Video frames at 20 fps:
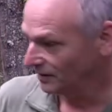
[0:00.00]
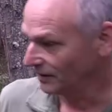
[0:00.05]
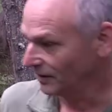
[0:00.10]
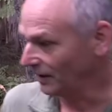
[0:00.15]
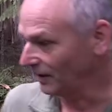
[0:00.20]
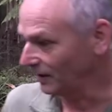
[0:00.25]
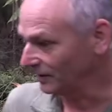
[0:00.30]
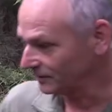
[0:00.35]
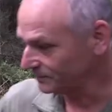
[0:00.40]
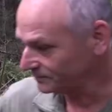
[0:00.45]

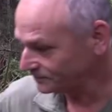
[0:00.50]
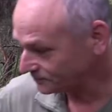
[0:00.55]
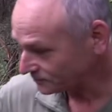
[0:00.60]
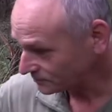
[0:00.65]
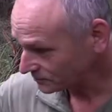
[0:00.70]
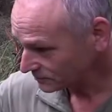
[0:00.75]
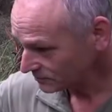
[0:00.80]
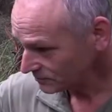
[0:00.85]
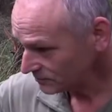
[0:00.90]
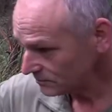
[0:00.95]
Now,
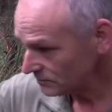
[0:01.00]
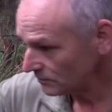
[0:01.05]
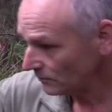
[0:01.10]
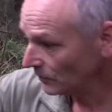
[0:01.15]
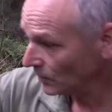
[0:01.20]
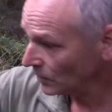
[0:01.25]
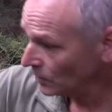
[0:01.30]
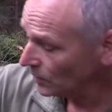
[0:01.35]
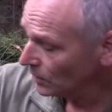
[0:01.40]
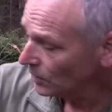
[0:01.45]

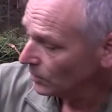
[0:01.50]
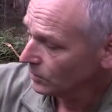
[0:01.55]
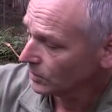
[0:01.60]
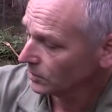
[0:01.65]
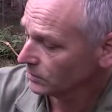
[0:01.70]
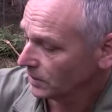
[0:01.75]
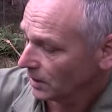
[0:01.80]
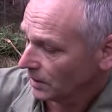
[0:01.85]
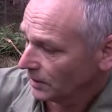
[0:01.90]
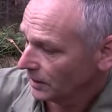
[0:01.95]
when
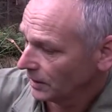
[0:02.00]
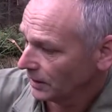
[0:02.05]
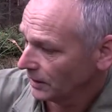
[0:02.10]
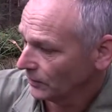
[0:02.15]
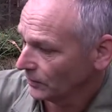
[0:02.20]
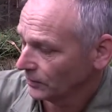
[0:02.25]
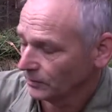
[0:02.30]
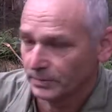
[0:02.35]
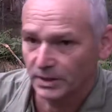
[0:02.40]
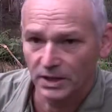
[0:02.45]
I'm going
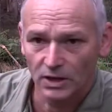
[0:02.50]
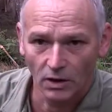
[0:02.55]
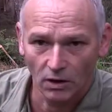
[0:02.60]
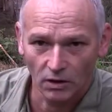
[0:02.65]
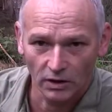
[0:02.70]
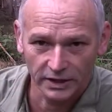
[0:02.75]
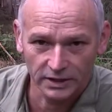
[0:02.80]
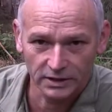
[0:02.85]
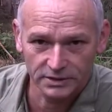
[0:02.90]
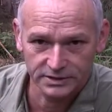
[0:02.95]
out on a big
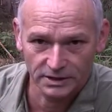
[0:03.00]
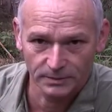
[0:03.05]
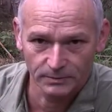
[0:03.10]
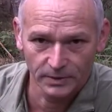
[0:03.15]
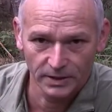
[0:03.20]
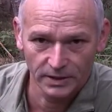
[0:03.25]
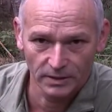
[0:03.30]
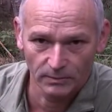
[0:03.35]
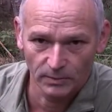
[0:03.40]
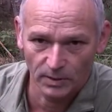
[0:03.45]
hike
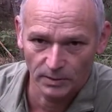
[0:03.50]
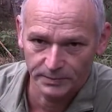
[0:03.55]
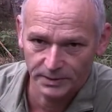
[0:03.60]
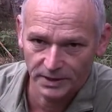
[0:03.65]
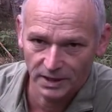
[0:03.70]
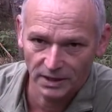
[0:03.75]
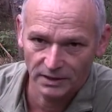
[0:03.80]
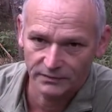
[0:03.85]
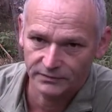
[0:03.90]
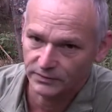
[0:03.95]
somewhere, I might
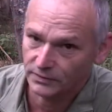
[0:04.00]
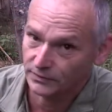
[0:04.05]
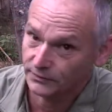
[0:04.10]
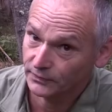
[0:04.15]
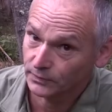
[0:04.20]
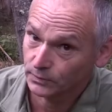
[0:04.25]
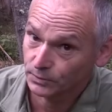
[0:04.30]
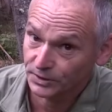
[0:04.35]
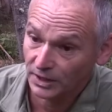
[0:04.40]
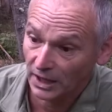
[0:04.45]
be out for a
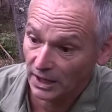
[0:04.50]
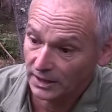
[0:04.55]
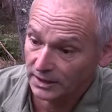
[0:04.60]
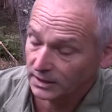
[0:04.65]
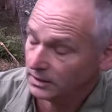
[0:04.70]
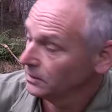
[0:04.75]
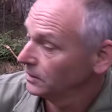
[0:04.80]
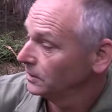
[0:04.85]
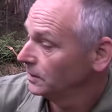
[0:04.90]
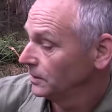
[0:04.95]
full
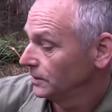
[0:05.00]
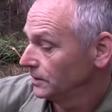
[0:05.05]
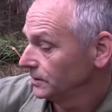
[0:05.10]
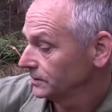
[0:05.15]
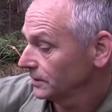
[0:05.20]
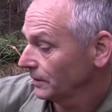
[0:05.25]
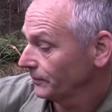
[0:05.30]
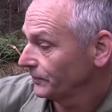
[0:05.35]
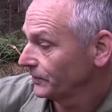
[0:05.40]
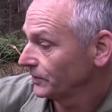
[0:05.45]
day,
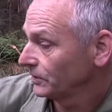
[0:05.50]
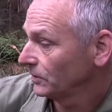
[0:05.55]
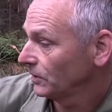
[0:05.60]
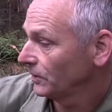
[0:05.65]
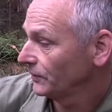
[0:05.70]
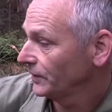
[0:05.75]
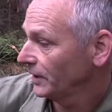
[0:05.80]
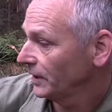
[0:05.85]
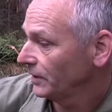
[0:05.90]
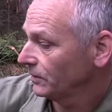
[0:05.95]
something
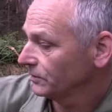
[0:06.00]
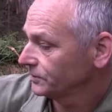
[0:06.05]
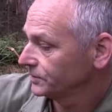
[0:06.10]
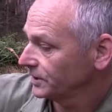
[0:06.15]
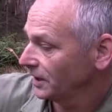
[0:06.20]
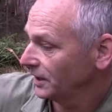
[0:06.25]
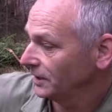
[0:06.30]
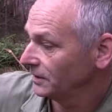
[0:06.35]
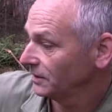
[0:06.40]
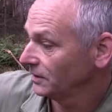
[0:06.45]
like that, I'll
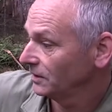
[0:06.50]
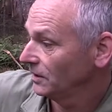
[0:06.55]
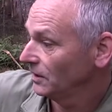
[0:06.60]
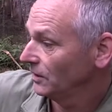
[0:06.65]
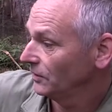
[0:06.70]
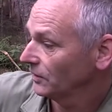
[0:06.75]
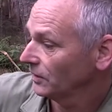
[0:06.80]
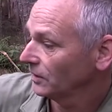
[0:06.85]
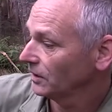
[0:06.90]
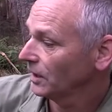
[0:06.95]
take
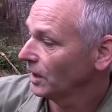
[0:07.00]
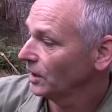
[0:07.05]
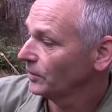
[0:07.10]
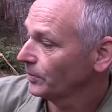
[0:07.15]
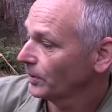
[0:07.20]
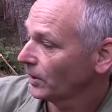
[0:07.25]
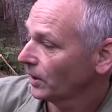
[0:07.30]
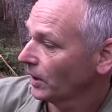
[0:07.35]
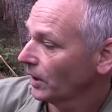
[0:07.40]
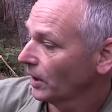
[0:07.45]
a
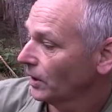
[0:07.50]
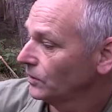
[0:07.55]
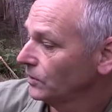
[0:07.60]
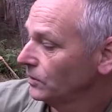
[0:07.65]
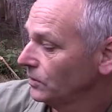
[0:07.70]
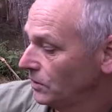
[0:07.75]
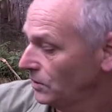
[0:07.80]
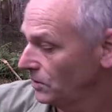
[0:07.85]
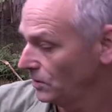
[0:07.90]
Lopo